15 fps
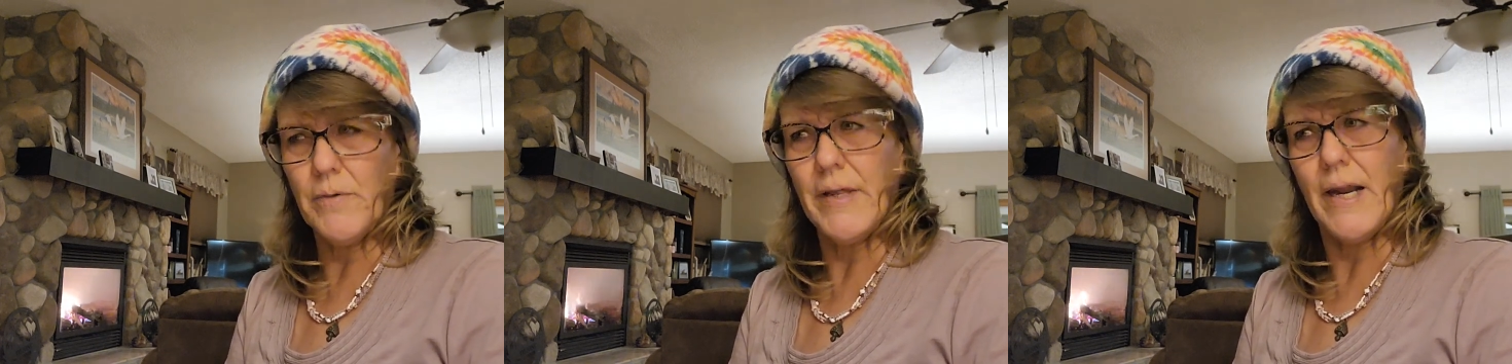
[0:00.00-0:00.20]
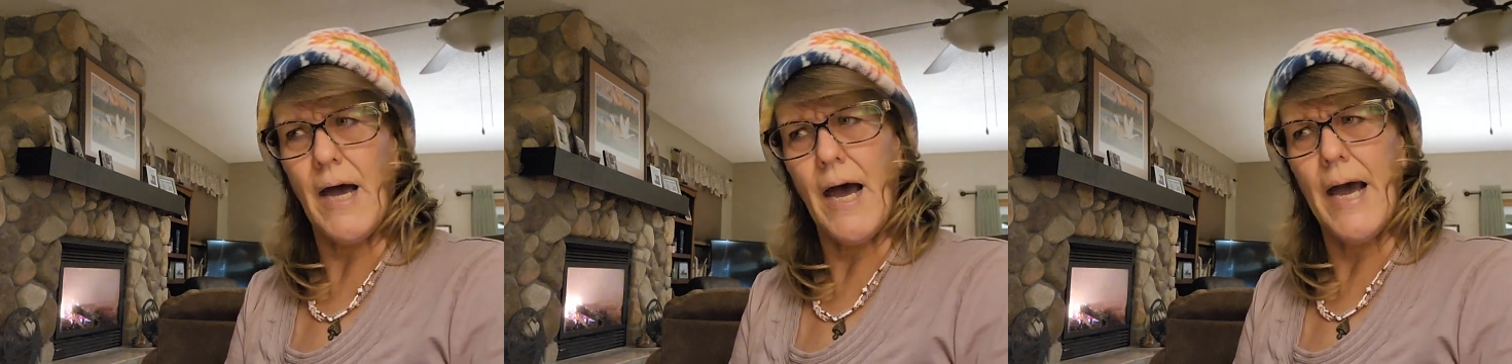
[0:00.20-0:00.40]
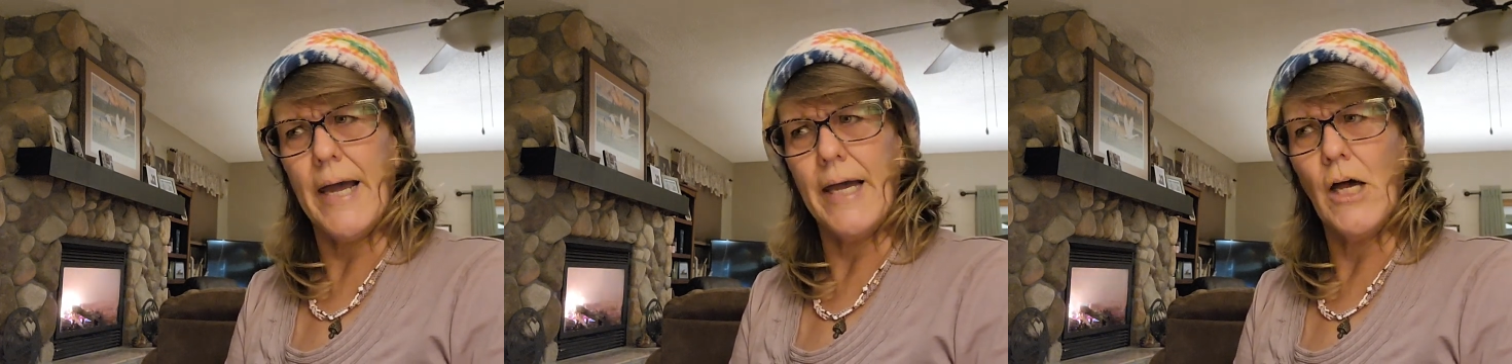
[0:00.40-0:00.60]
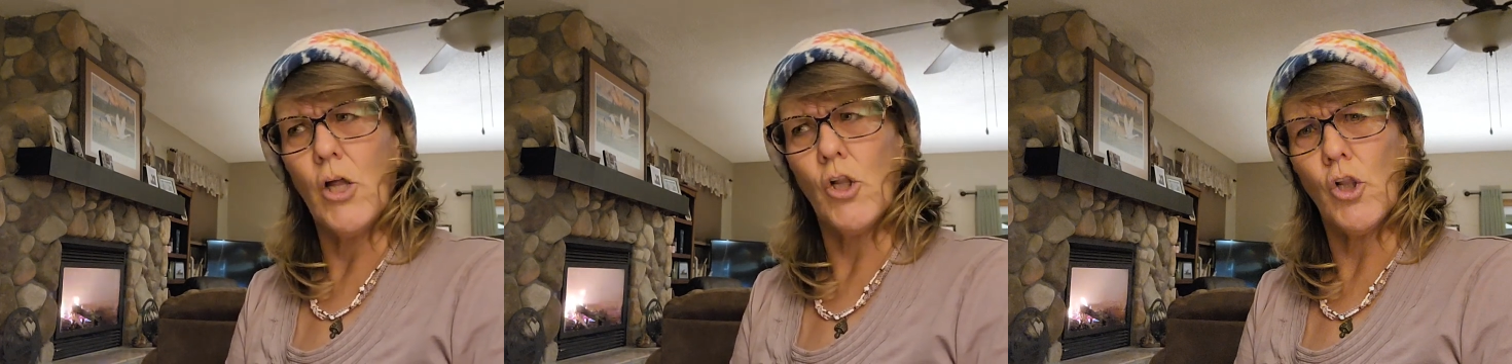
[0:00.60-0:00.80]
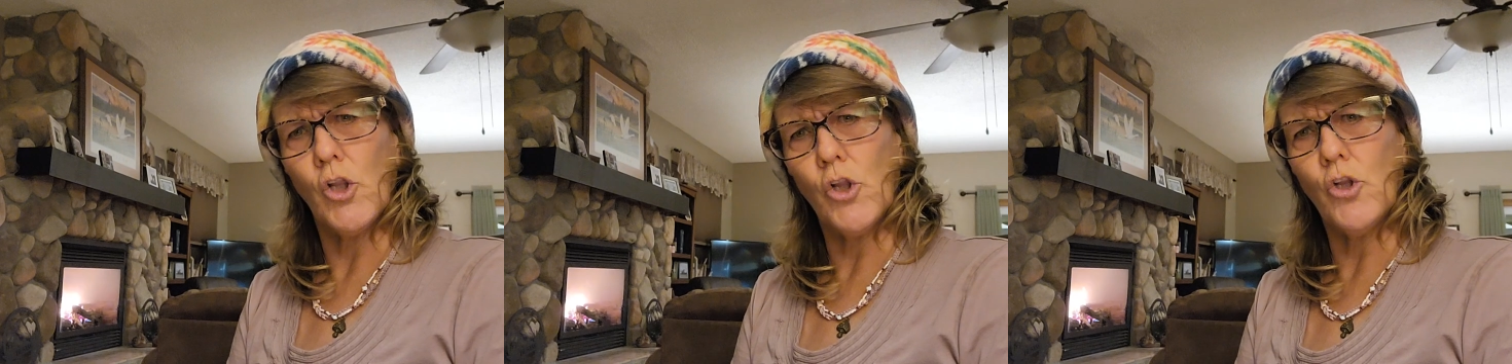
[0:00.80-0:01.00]
that I
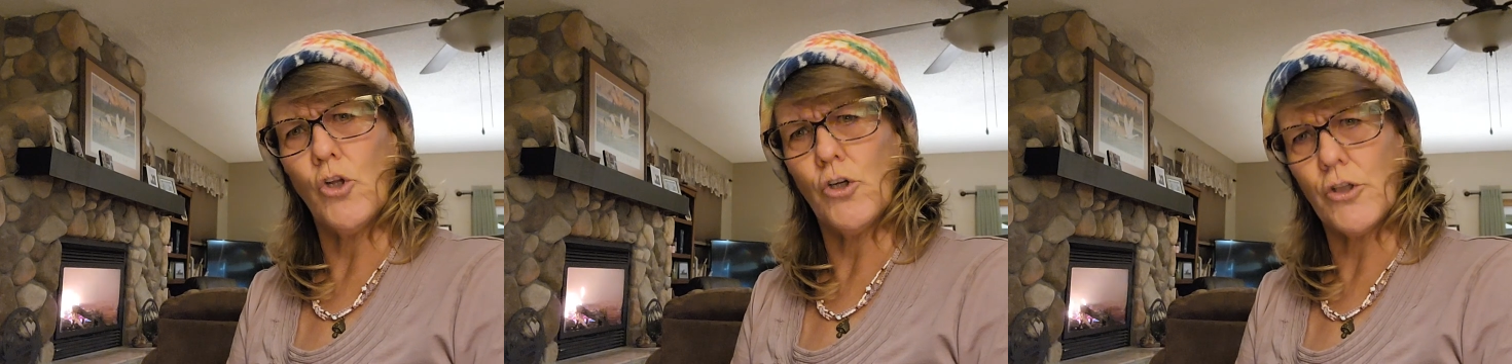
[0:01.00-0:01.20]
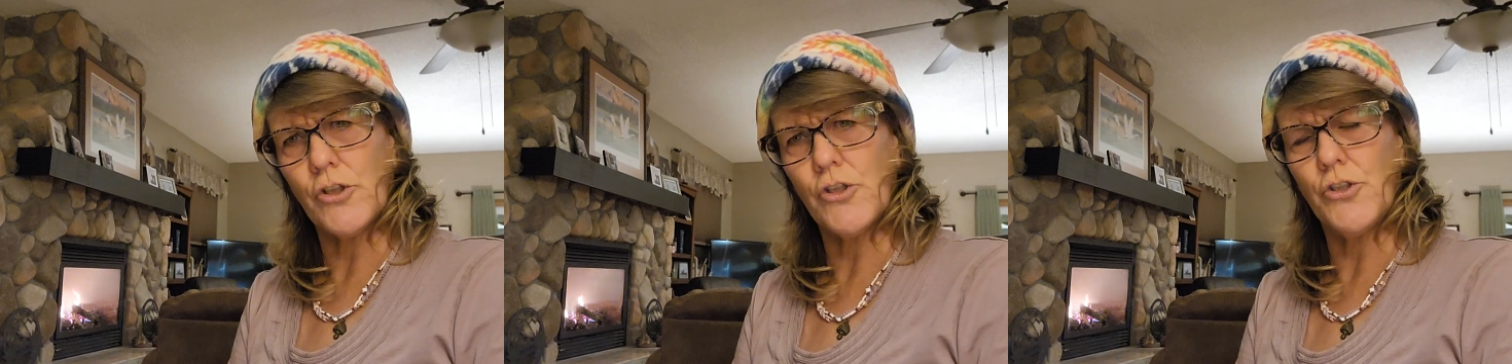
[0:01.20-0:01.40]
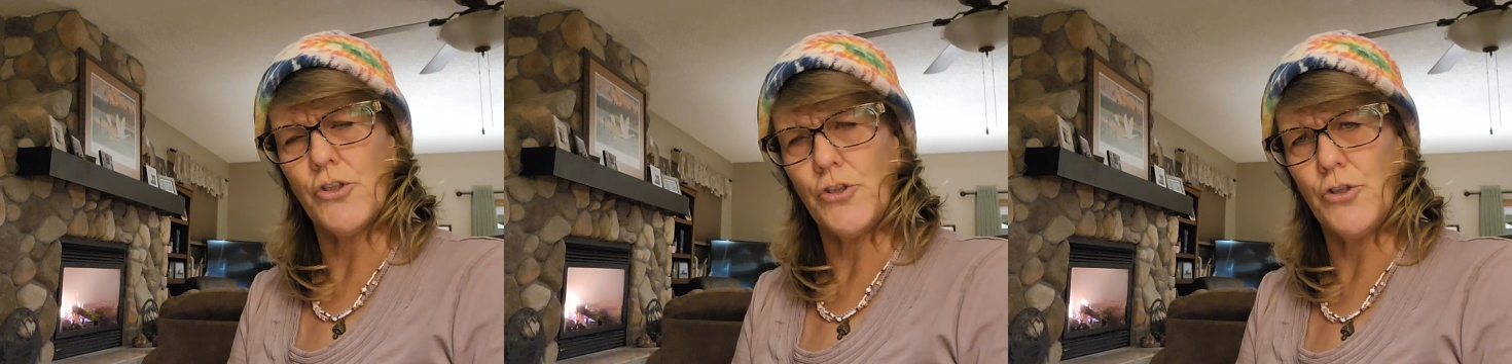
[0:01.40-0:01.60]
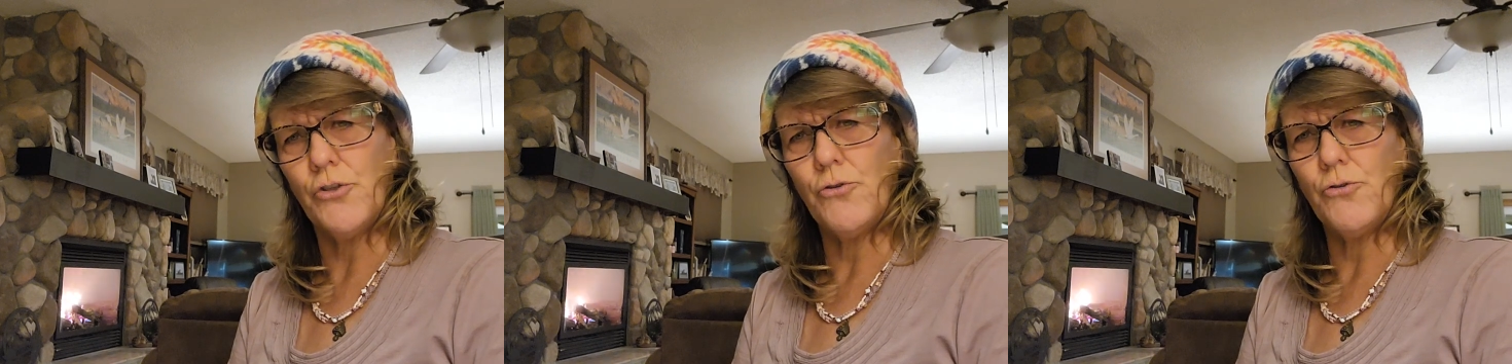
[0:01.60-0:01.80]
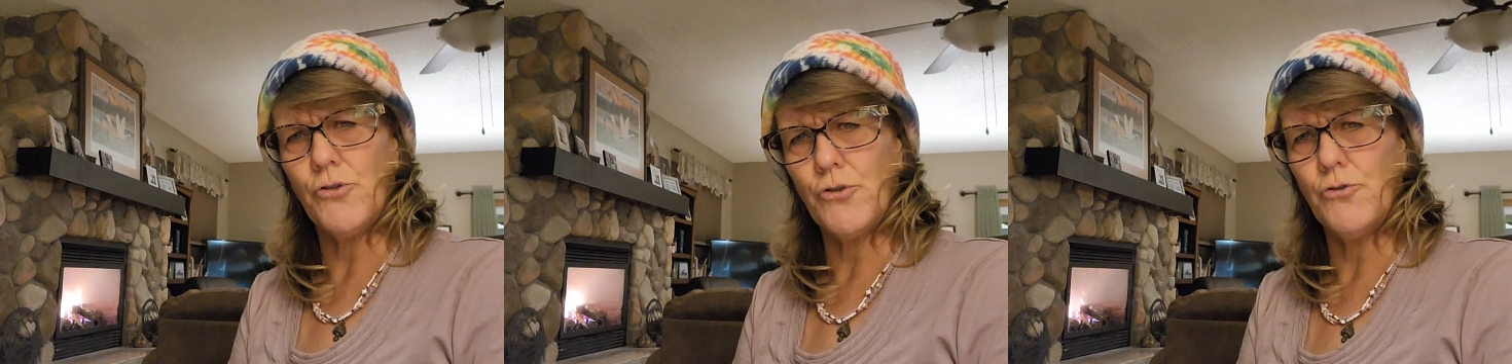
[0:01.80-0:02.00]
looked to